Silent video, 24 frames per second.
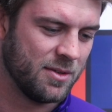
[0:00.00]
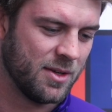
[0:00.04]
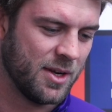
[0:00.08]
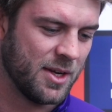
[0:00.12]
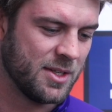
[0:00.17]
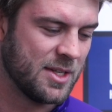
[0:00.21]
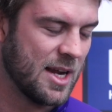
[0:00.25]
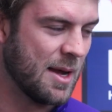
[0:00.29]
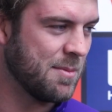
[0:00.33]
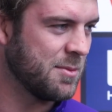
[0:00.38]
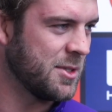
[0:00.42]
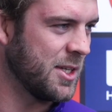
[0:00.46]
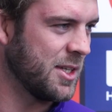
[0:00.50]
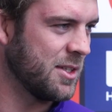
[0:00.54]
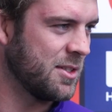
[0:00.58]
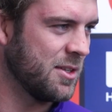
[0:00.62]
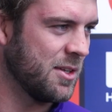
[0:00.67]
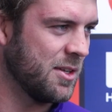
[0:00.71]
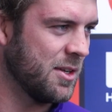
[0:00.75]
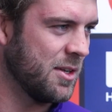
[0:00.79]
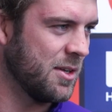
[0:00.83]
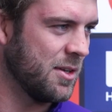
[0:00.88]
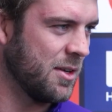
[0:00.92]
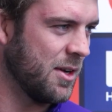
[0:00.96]
adapting
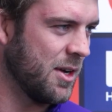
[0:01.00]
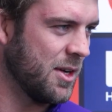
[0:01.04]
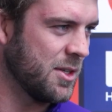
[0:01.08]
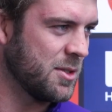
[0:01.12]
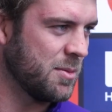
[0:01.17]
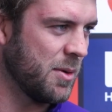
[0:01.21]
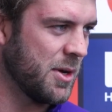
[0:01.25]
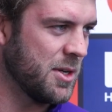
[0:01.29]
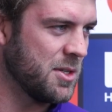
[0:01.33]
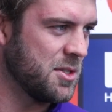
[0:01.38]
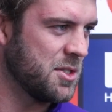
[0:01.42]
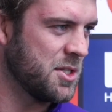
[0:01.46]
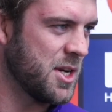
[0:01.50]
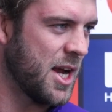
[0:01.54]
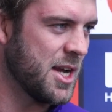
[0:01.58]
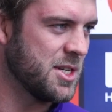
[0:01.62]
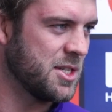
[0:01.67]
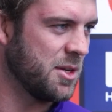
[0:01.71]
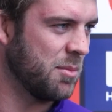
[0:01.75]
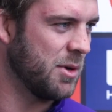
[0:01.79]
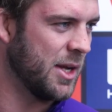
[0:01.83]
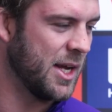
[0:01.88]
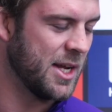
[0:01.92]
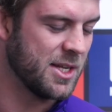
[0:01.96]
to, I suppose,
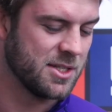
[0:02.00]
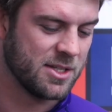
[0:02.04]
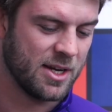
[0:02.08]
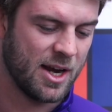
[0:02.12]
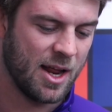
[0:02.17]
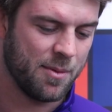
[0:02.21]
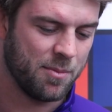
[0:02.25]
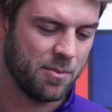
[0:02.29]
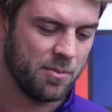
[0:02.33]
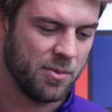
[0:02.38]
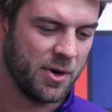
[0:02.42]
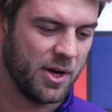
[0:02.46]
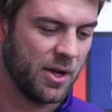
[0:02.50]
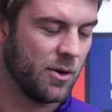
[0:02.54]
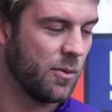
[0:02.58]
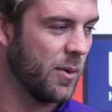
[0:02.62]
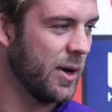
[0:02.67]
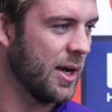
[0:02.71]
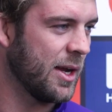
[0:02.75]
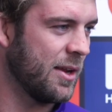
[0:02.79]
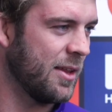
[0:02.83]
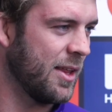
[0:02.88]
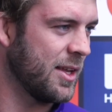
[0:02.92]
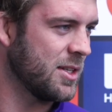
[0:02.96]
changing plans that happen pretty
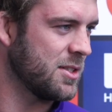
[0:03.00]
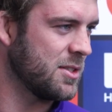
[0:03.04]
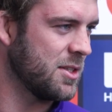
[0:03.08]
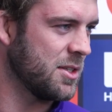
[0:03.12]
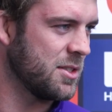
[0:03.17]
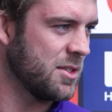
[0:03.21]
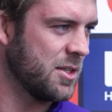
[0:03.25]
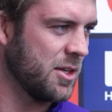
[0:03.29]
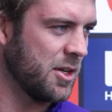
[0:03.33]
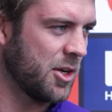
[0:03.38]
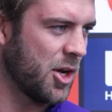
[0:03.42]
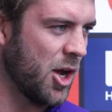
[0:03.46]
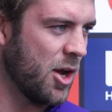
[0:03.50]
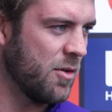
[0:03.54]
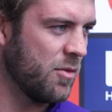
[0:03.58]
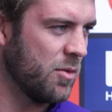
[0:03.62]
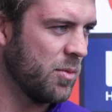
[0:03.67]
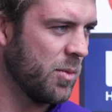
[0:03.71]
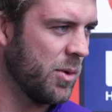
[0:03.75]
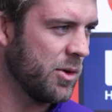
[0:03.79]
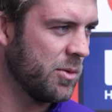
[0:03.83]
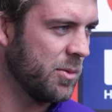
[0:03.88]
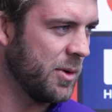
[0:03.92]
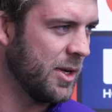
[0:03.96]
quick, and that's just the
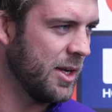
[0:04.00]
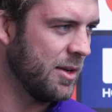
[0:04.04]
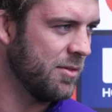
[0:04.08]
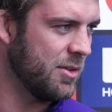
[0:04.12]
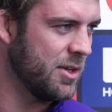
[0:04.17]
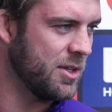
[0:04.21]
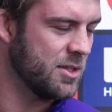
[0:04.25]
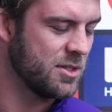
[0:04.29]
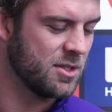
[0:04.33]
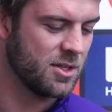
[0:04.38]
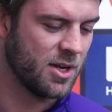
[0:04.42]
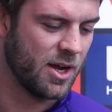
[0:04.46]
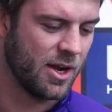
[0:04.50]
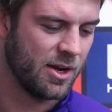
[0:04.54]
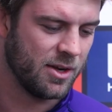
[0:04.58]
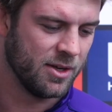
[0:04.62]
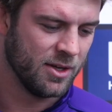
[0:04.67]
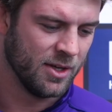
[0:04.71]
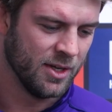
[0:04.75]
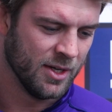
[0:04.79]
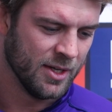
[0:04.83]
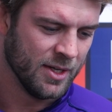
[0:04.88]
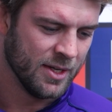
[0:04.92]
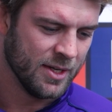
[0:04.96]
COVID world we live in. So,
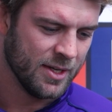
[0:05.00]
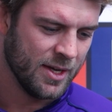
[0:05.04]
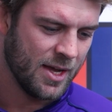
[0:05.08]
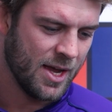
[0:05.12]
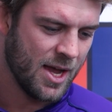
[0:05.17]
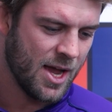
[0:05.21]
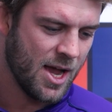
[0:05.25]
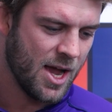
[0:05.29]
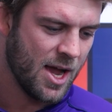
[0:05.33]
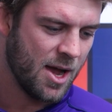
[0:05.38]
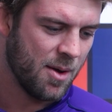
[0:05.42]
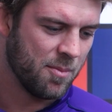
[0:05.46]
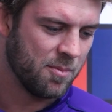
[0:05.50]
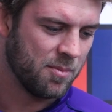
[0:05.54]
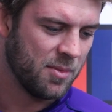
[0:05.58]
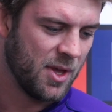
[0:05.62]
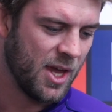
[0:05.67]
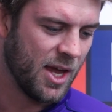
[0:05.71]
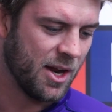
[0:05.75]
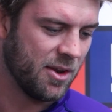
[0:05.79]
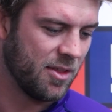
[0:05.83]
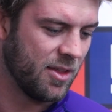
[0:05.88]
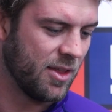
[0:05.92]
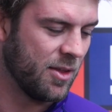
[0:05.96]
I don't
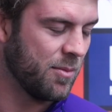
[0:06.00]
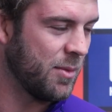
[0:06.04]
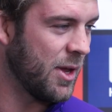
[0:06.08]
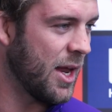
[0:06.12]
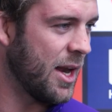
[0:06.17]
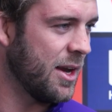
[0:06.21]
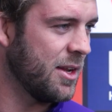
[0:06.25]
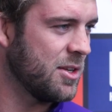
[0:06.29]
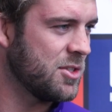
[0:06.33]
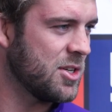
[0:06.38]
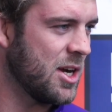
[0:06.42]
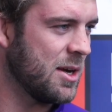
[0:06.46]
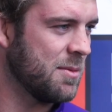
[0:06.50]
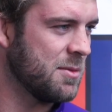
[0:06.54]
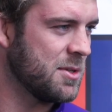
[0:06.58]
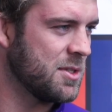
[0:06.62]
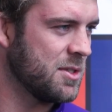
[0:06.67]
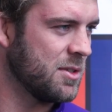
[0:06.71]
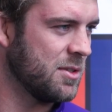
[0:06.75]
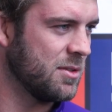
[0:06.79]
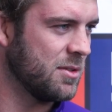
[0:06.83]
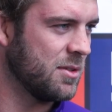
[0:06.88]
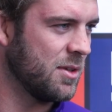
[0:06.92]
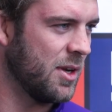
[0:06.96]
think there'll be any
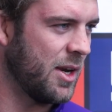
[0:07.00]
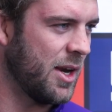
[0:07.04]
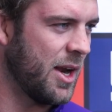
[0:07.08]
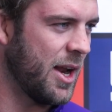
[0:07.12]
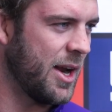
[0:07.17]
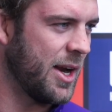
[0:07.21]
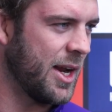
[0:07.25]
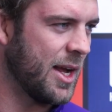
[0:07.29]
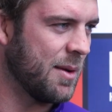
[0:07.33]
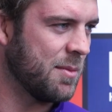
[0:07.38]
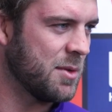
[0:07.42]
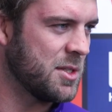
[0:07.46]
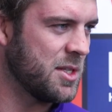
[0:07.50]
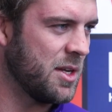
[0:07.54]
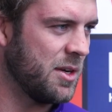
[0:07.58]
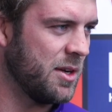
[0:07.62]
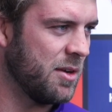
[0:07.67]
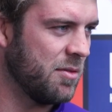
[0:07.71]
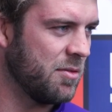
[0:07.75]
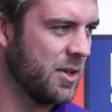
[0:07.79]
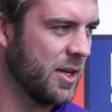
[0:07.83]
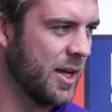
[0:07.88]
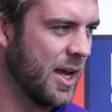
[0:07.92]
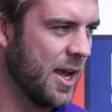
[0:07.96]
dramas in heading up to
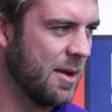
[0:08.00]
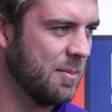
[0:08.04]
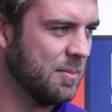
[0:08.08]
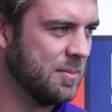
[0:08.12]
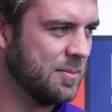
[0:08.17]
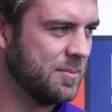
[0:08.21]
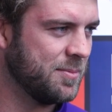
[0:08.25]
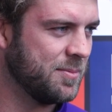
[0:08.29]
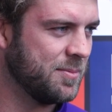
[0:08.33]
Sydney for the game.